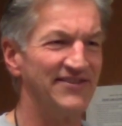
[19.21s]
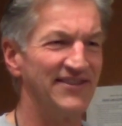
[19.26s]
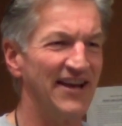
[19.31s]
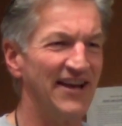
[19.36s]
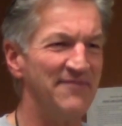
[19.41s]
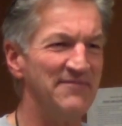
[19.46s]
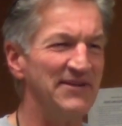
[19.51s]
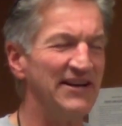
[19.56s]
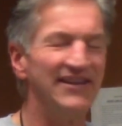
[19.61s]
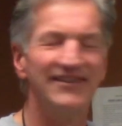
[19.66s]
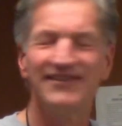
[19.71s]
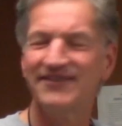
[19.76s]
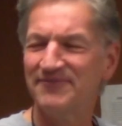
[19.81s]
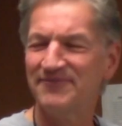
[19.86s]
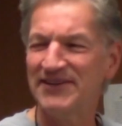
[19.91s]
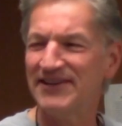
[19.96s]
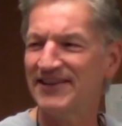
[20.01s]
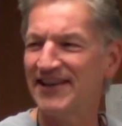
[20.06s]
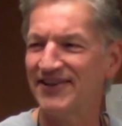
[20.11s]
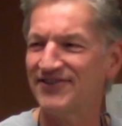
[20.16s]
I mean, it, to
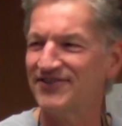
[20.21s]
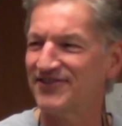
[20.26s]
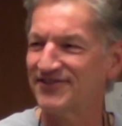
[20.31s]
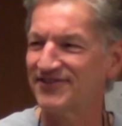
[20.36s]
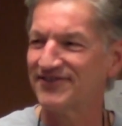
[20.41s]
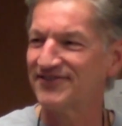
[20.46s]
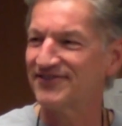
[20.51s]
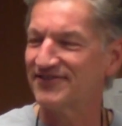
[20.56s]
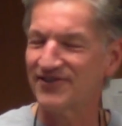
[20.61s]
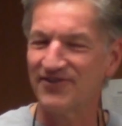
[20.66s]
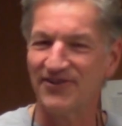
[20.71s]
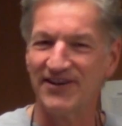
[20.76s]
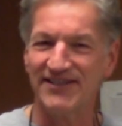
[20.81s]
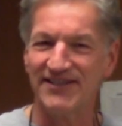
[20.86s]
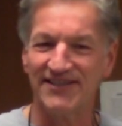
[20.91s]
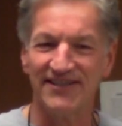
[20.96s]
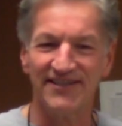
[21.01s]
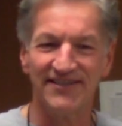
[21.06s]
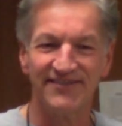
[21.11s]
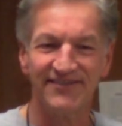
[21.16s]
me, that's just
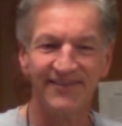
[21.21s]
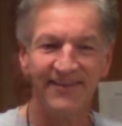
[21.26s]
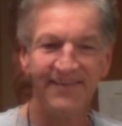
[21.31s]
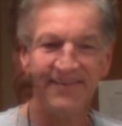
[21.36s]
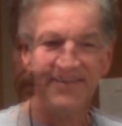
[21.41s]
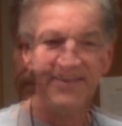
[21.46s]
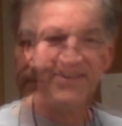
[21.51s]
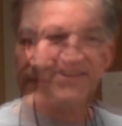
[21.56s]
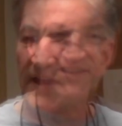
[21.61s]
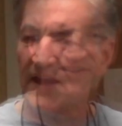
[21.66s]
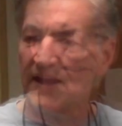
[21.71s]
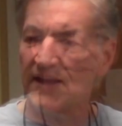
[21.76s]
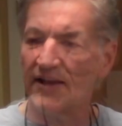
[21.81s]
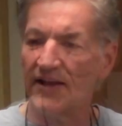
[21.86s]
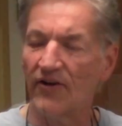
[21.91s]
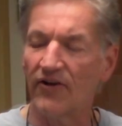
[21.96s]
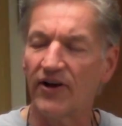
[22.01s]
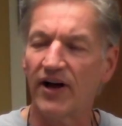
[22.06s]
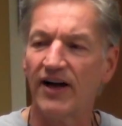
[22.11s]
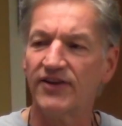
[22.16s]
craziness. You
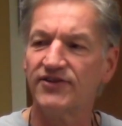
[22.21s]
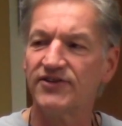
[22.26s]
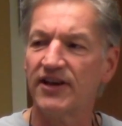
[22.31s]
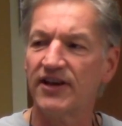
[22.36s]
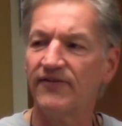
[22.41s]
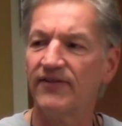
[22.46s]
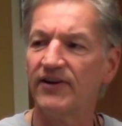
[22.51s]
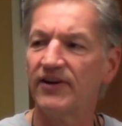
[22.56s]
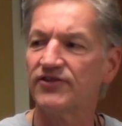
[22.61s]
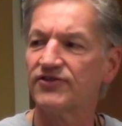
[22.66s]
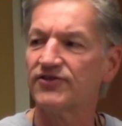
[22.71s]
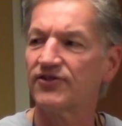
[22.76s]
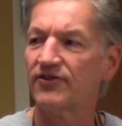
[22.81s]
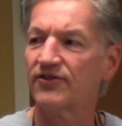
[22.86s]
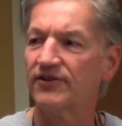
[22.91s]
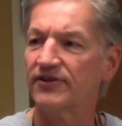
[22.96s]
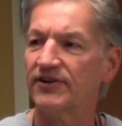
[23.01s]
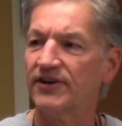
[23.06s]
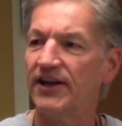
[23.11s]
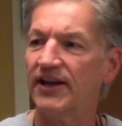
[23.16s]
know, God's given us
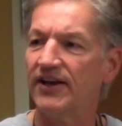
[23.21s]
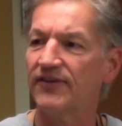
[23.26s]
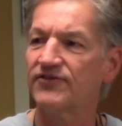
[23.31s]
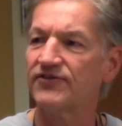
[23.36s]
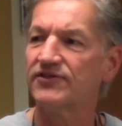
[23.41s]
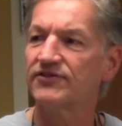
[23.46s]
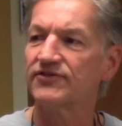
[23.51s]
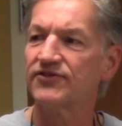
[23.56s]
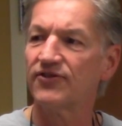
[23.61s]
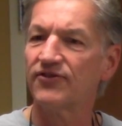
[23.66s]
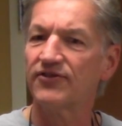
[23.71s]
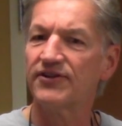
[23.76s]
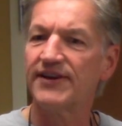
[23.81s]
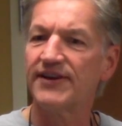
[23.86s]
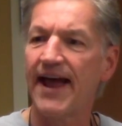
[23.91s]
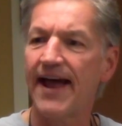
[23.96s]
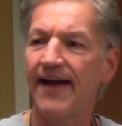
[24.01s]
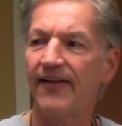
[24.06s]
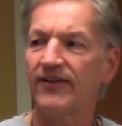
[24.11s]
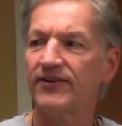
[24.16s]
certain gifts and certain
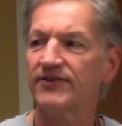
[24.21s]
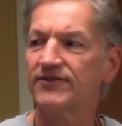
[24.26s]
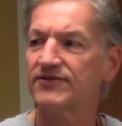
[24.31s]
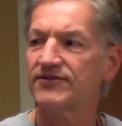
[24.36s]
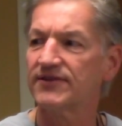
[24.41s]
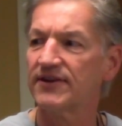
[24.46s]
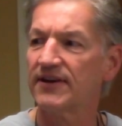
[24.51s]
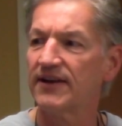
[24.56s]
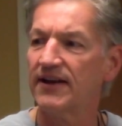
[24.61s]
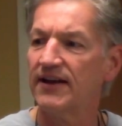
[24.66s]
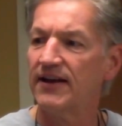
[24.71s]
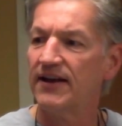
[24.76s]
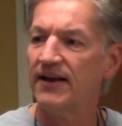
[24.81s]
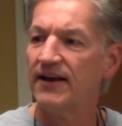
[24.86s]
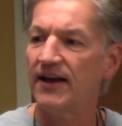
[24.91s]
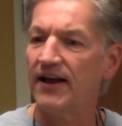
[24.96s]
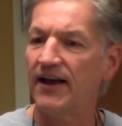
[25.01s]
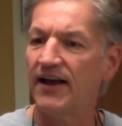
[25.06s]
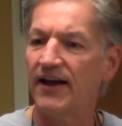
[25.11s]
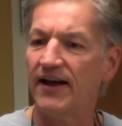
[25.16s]
talents,
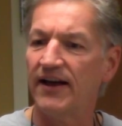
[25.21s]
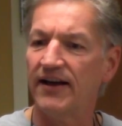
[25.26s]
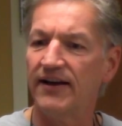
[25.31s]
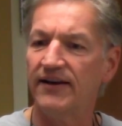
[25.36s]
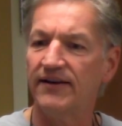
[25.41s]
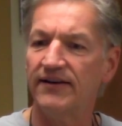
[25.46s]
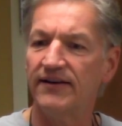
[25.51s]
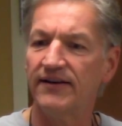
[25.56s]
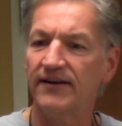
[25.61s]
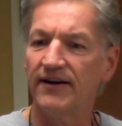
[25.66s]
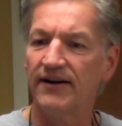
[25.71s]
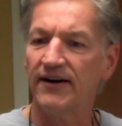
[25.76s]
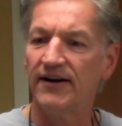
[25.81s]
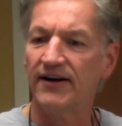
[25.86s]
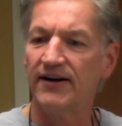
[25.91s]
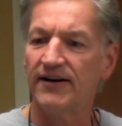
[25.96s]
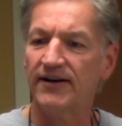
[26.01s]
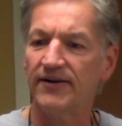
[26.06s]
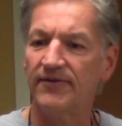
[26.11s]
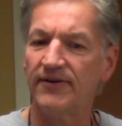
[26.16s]
and
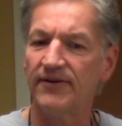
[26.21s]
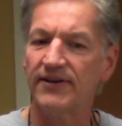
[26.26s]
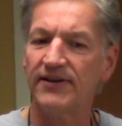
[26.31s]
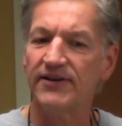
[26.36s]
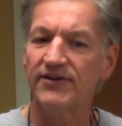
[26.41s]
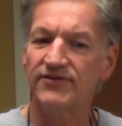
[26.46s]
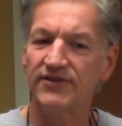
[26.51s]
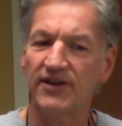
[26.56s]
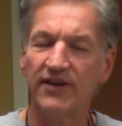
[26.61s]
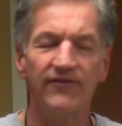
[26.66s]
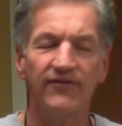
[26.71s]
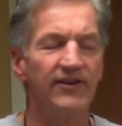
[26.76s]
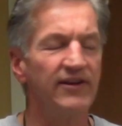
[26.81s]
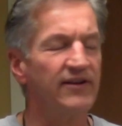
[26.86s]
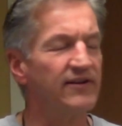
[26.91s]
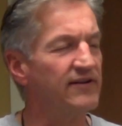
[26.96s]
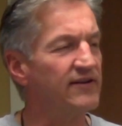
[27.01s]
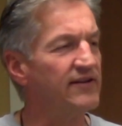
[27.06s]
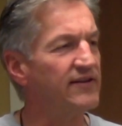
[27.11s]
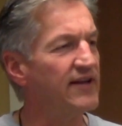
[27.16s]
uh, He's given the,
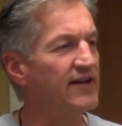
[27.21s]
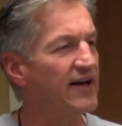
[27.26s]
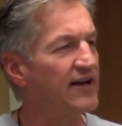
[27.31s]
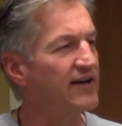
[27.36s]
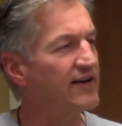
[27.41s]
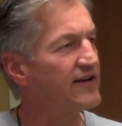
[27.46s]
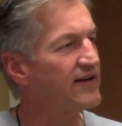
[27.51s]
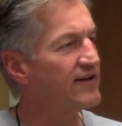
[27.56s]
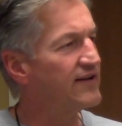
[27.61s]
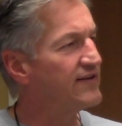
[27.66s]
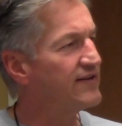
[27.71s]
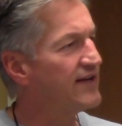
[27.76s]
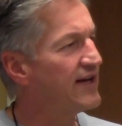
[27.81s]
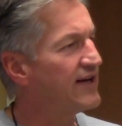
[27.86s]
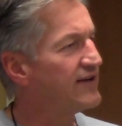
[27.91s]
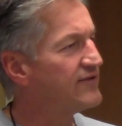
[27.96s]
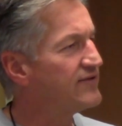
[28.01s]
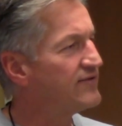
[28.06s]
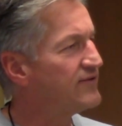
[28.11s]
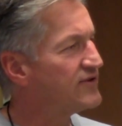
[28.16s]
the,
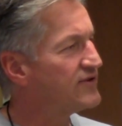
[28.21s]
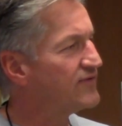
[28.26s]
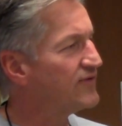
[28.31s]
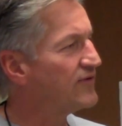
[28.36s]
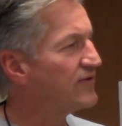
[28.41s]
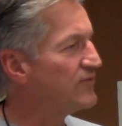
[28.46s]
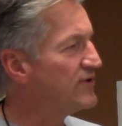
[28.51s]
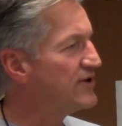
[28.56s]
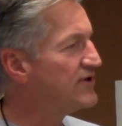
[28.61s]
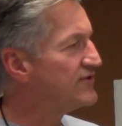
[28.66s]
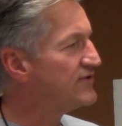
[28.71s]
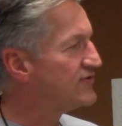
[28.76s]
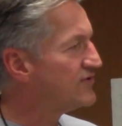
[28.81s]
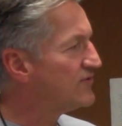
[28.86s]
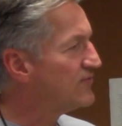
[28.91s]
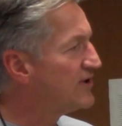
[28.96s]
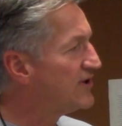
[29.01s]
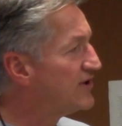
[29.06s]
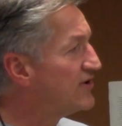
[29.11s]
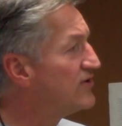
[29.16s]
that to us for a reason so
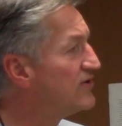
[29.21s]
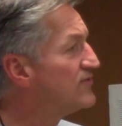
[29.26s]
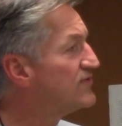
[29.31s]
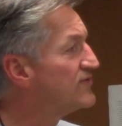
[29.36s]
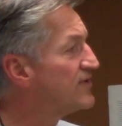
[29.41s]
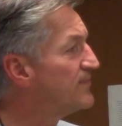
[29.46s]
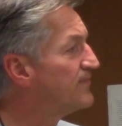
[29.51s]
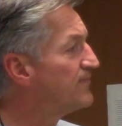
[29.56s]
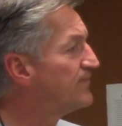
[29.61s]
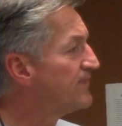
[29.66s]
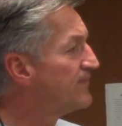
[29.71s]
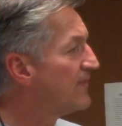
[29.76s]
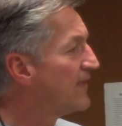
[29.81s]
we could use them.